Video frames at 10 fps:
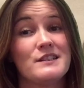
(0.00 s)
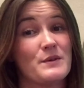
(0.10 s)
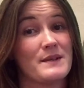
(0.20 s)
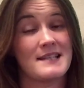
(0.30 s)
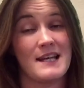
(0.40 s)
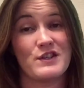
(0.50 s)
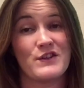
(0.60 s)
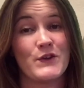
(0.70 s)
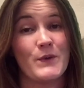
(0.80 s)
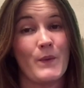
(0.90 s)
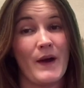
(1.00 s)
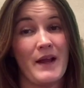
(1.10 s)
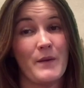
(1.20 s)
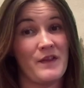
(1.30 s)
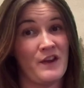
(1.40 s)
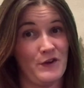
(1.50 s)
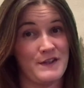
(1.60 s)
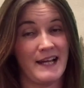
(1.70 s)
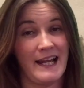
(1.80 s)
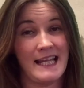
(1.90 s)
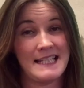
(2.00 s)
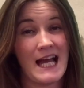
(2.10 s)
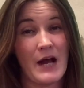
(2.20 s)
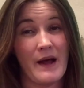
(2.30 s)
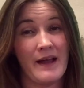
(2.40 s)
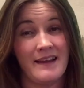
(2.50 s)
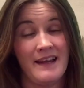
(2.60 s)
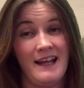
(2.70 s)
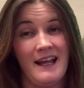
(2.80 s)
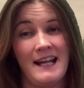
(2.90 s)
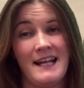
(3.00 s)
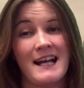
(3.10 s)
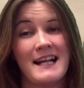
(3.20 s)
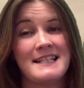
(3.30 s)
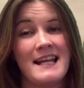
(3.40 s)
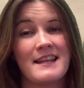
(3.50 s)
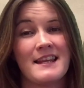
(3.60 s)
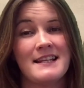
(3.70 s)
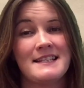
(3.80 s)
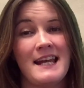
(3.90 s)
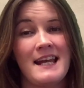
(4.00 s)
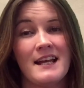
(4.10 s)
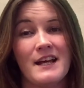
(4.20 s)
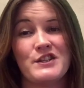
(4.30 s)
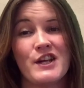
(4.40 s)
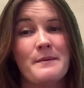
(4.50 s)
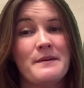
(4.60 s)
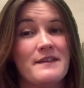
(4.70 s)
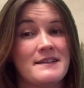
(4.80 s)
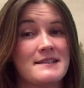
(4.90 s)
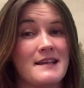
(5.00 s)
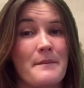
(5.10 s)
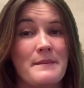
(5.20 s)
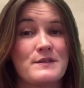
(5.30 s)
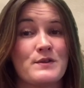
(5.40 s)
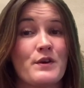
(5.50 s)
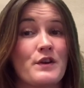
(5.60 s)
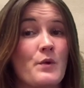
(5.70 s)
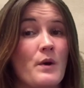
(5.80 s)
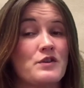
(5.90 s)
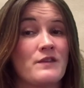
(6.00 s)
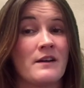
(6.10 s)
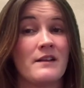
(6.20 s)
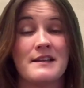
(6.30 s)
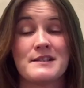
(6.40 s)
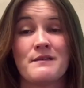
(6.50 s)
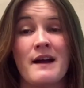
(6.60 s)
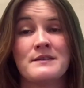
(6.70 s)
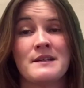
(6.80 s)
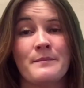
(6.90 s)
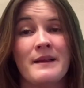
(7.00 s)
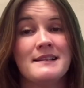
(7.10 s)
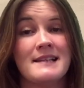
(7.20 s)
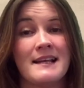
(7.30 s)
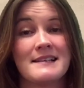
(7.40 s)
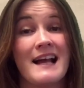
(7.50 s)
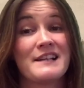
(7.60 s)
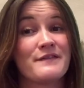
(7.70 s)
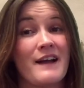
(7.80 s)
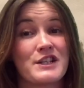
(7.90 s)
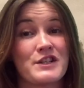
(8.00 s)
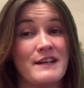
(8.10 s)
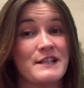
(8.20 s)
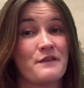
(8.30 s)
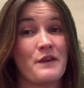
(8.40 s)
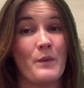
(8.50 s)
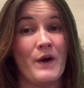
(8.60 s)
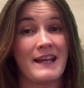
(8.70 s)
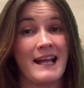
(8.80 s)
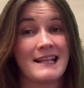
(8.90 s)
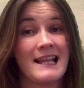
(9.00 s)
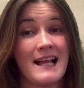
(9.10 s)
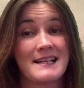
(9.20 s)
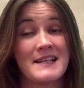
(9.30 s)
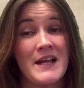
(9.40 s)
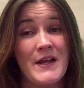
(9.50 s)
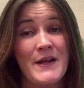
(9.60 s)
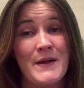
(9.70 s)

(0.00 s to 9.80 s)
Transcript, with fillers: to a station subway with an unsightly tower. And in 1913, a German visitor mistook the quadrangle and surrounding buildings as factories for the working class